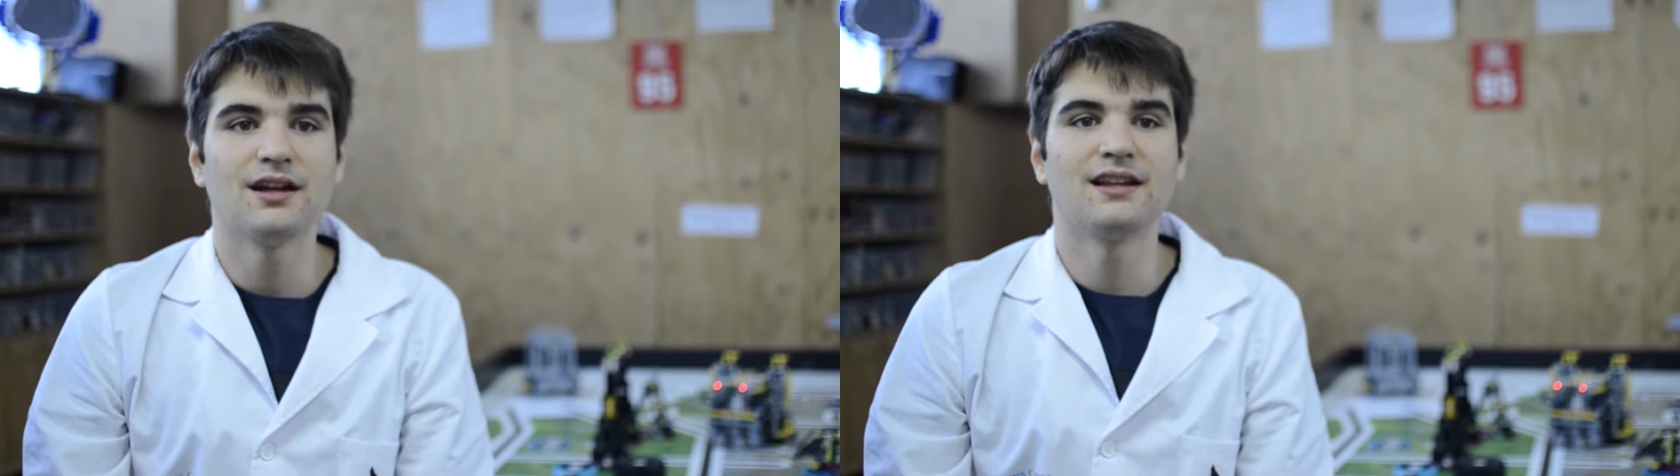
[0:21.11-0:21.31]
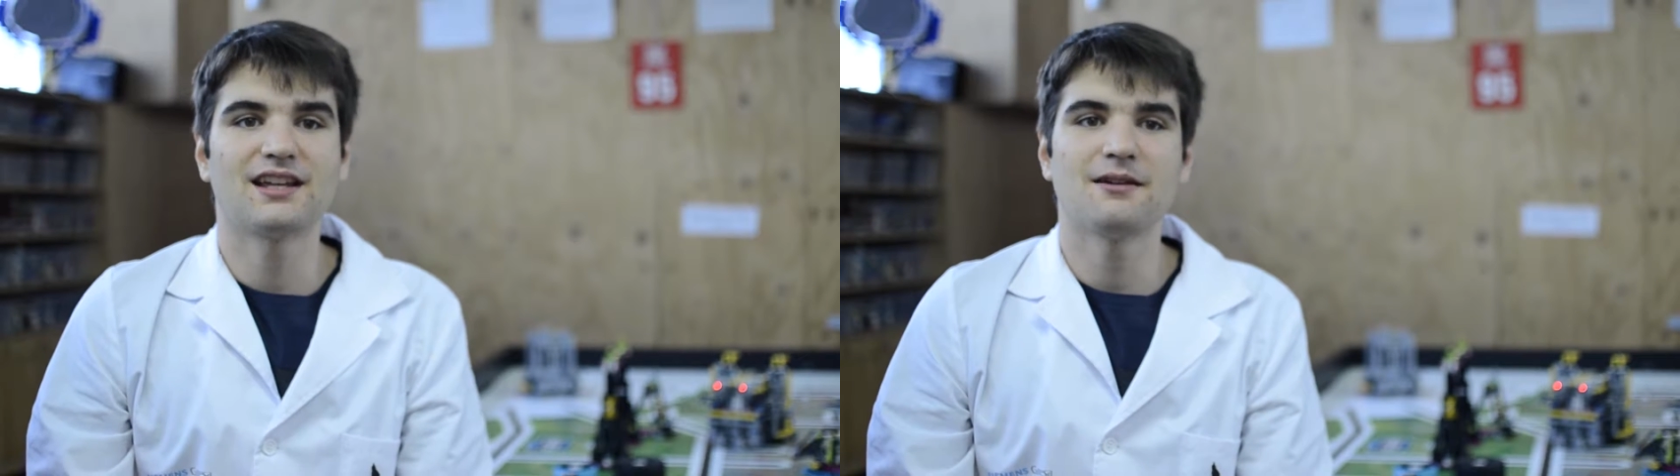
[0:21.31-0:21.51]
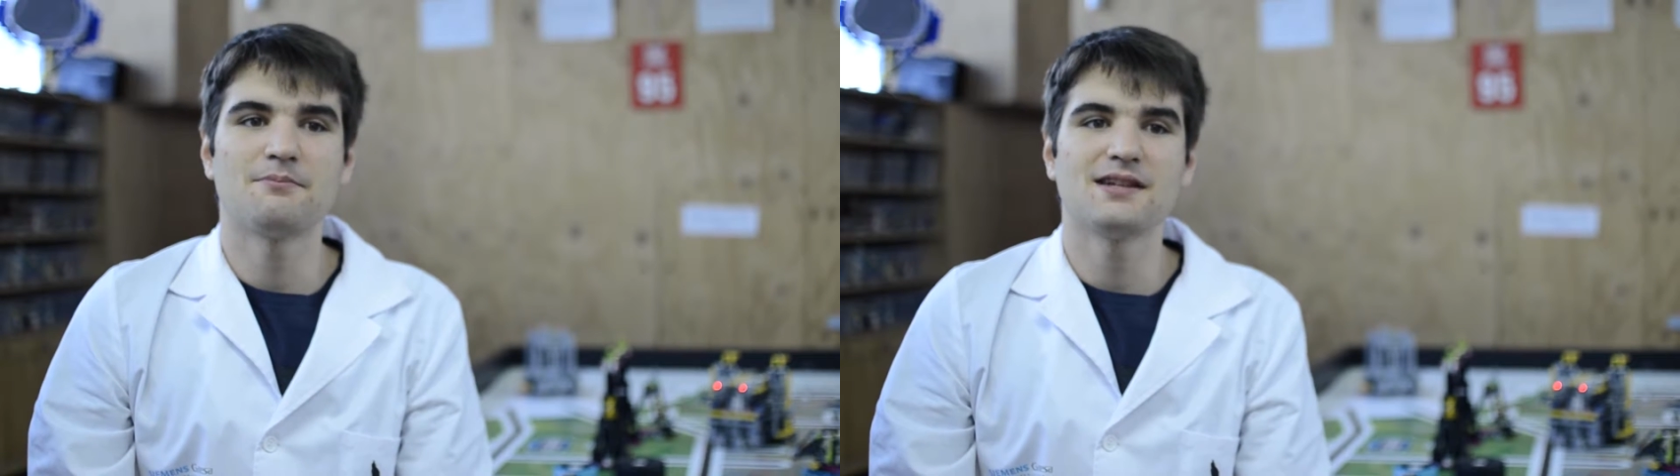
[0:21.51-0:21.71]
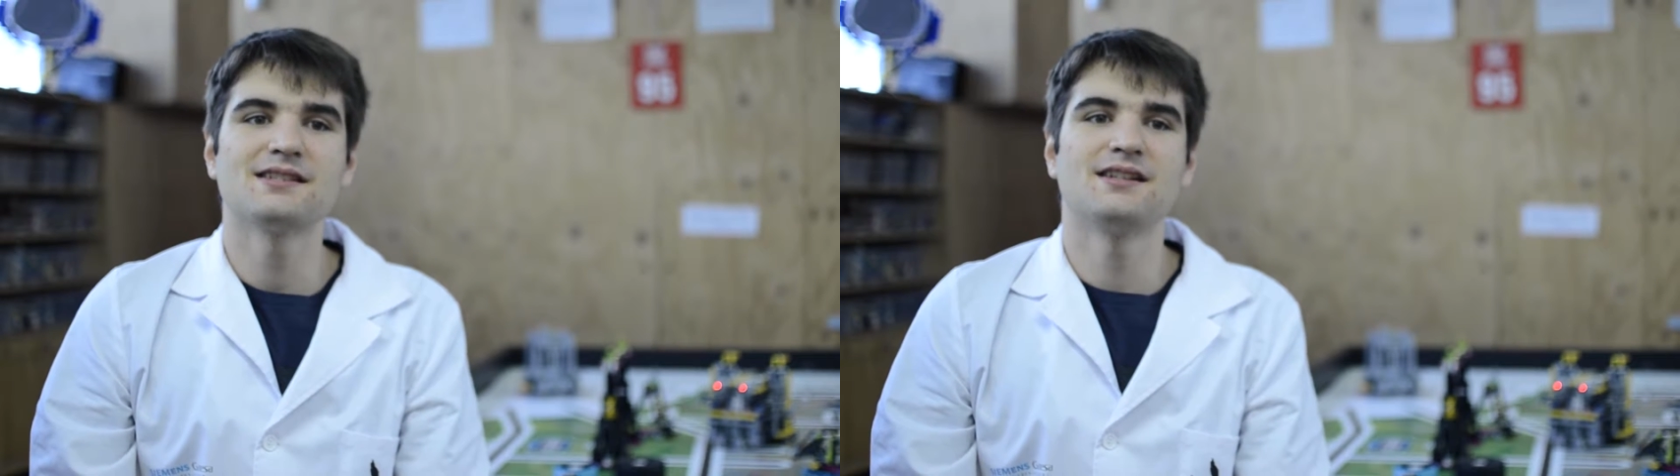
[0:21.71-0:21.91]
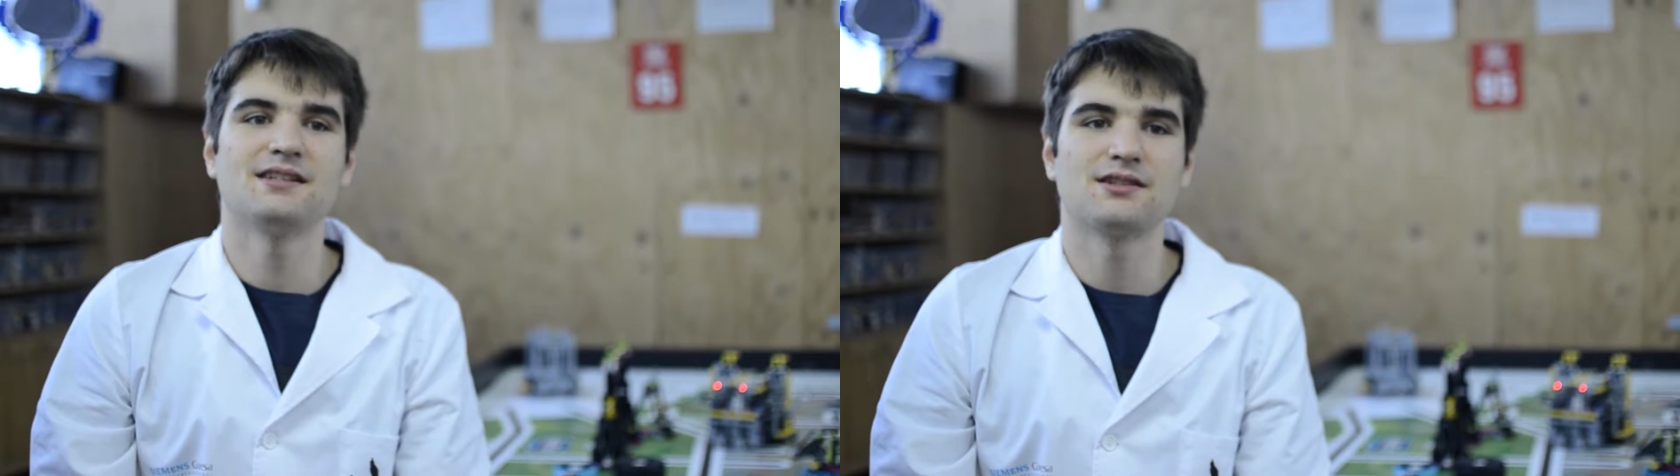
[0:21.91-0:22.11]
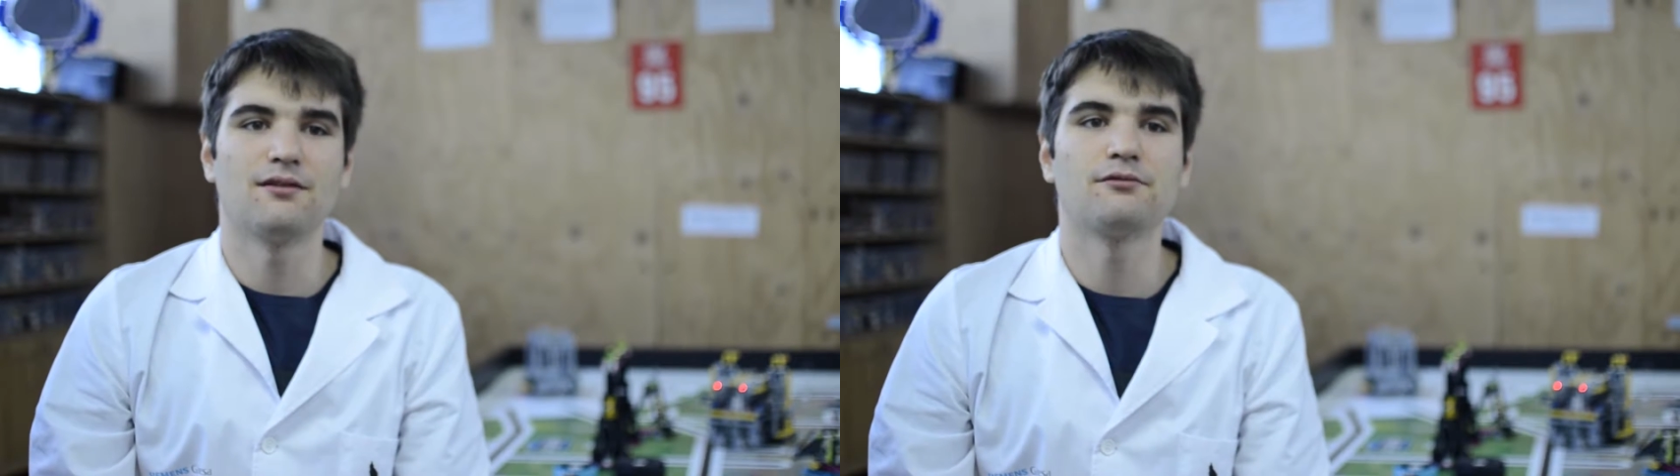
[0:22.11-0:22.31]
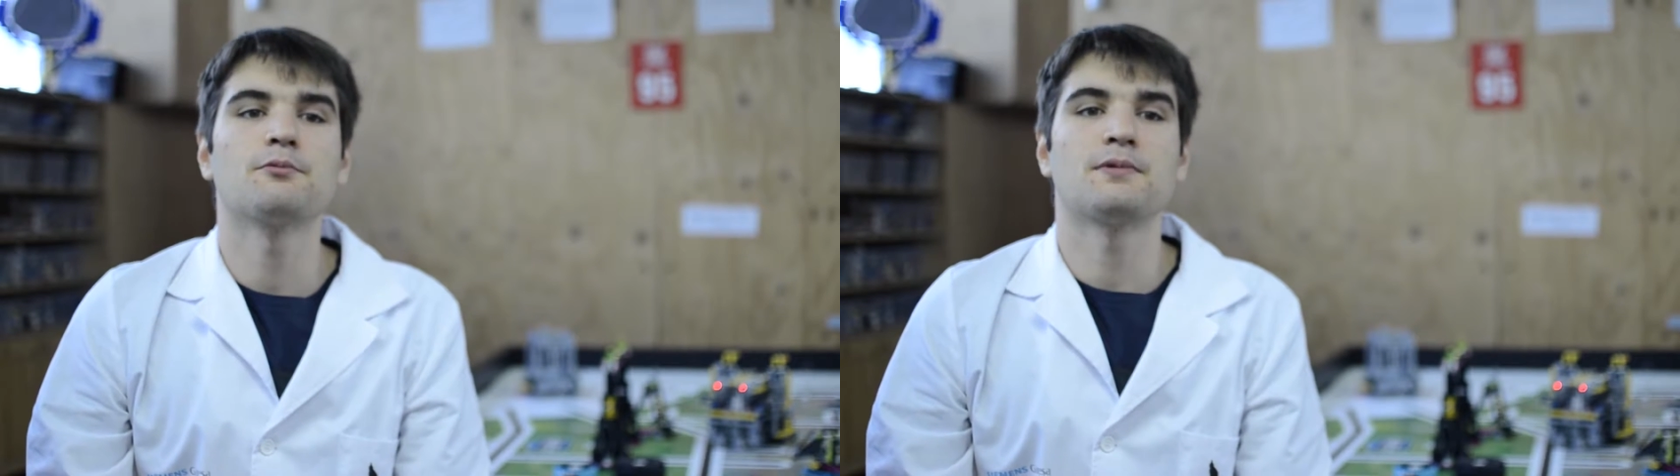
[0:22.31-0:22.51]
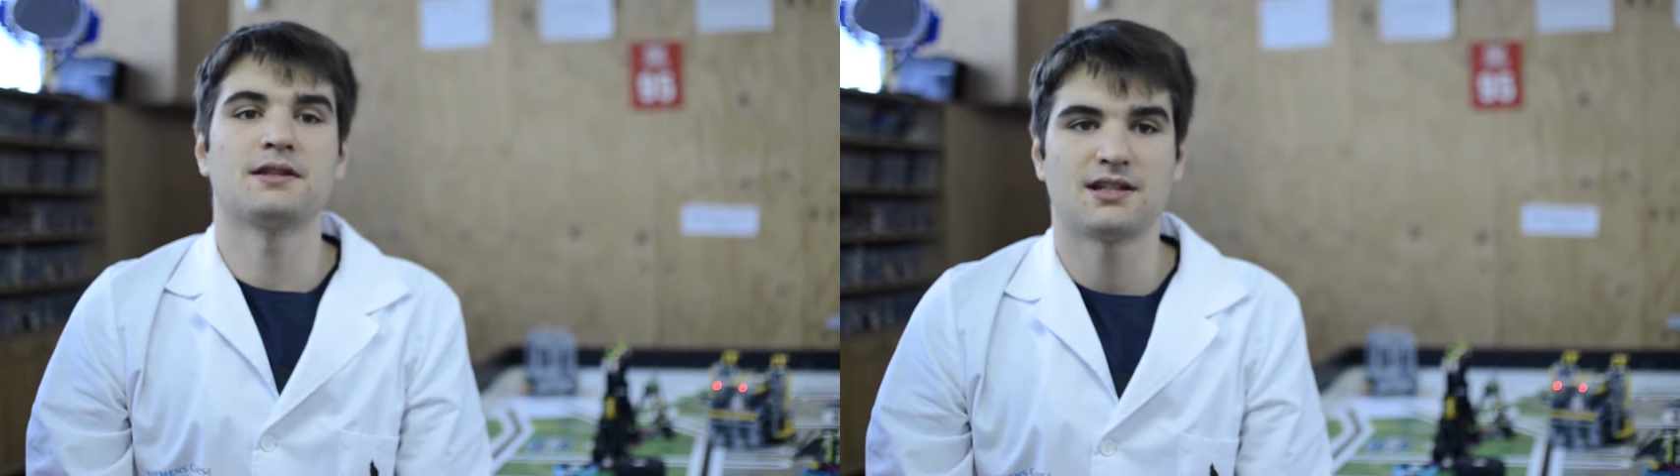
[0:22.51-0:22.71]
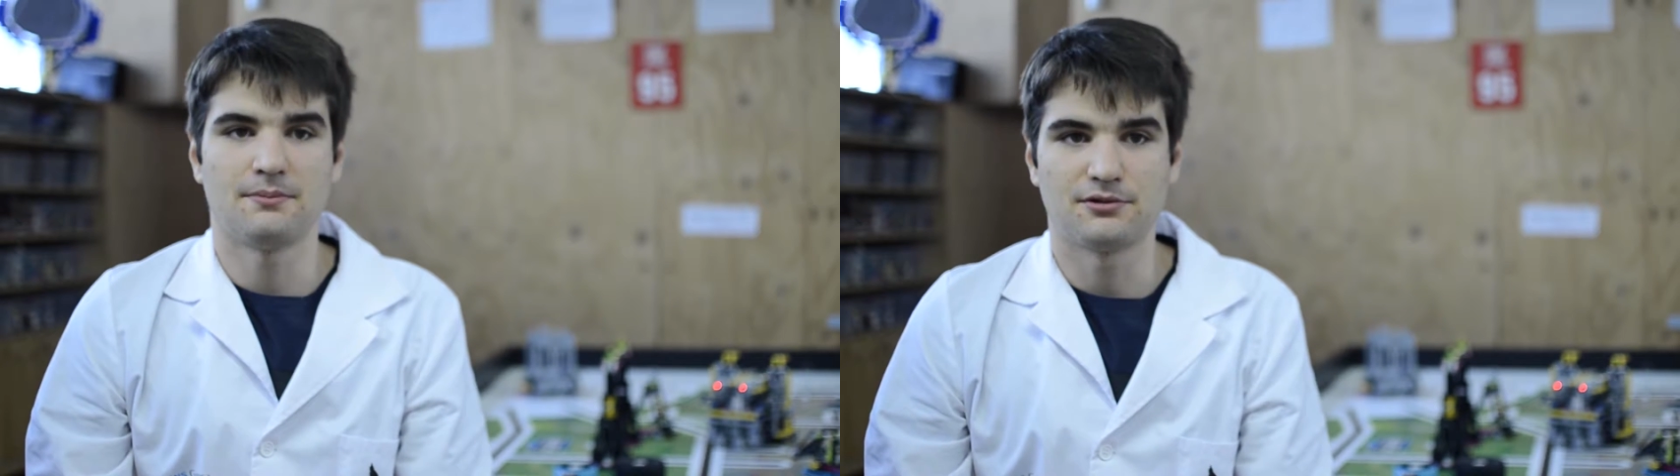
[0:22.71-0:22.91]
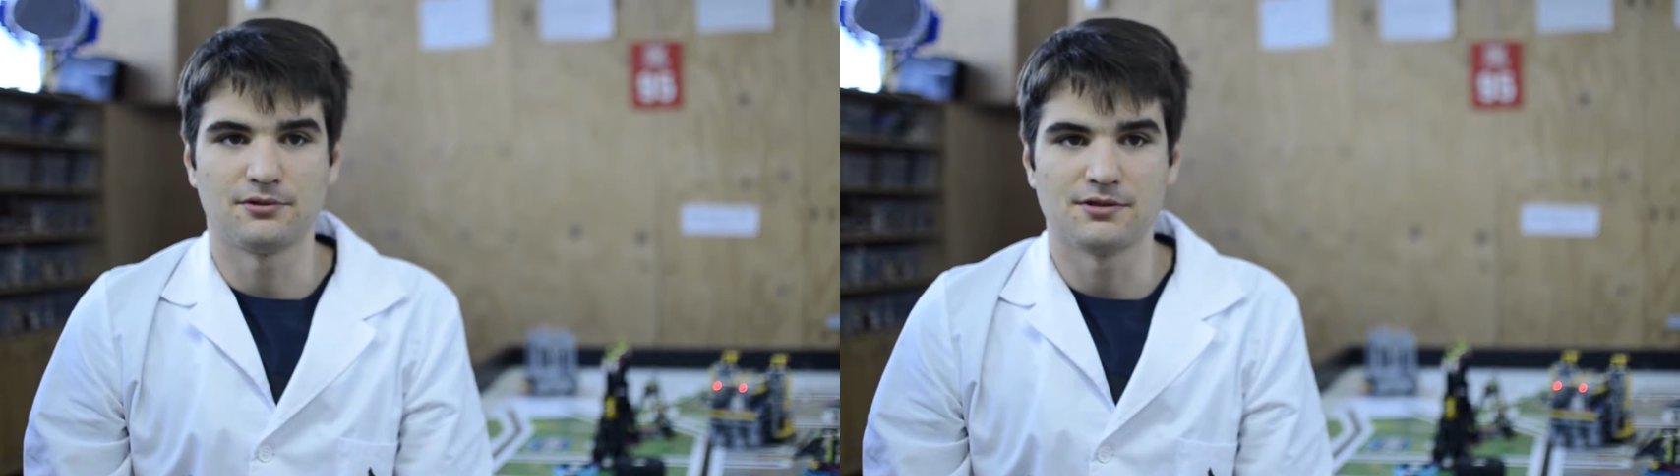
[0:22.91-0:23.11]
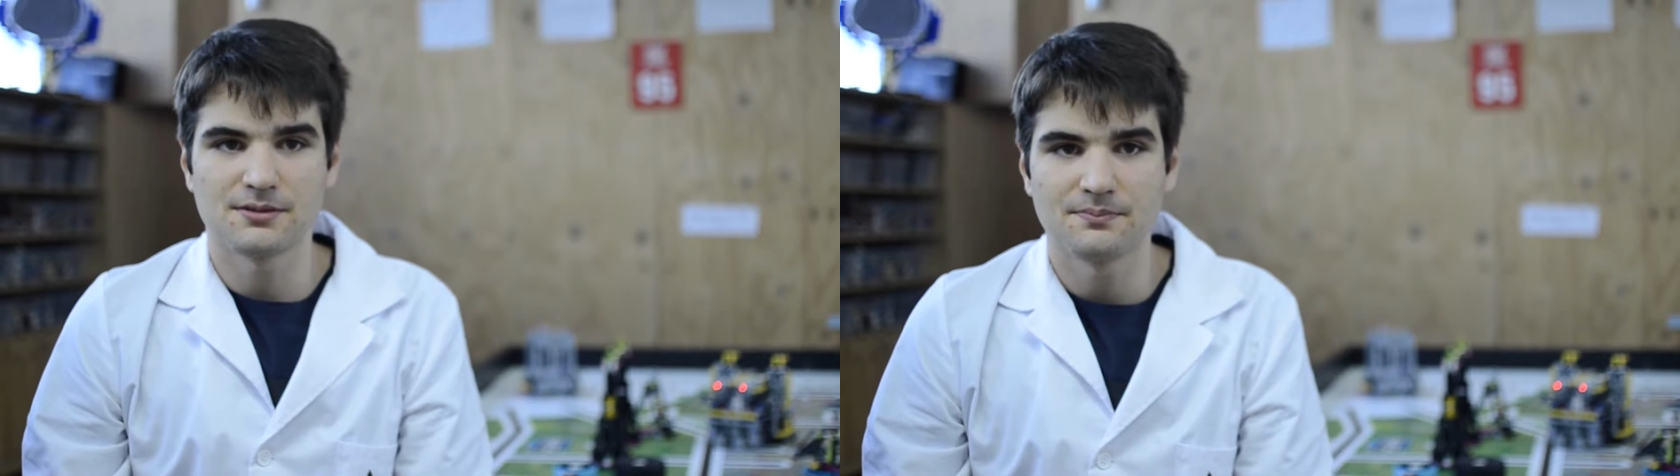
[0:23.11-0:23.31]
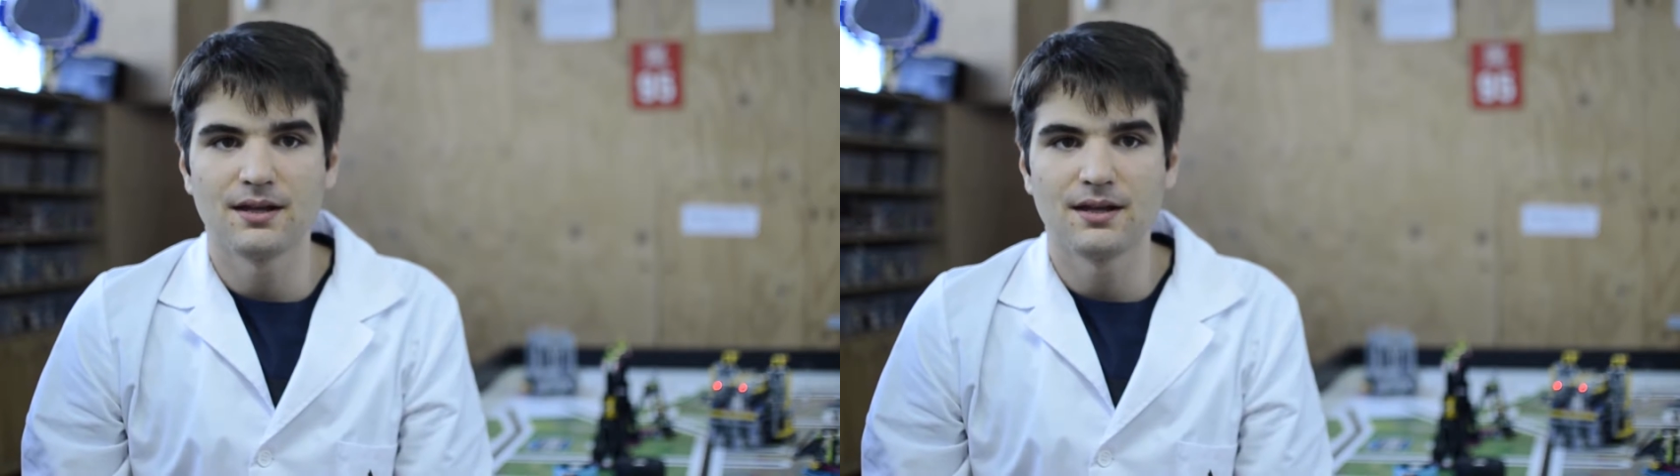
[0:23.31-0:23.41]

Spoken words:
and can be easily solved with the same tools.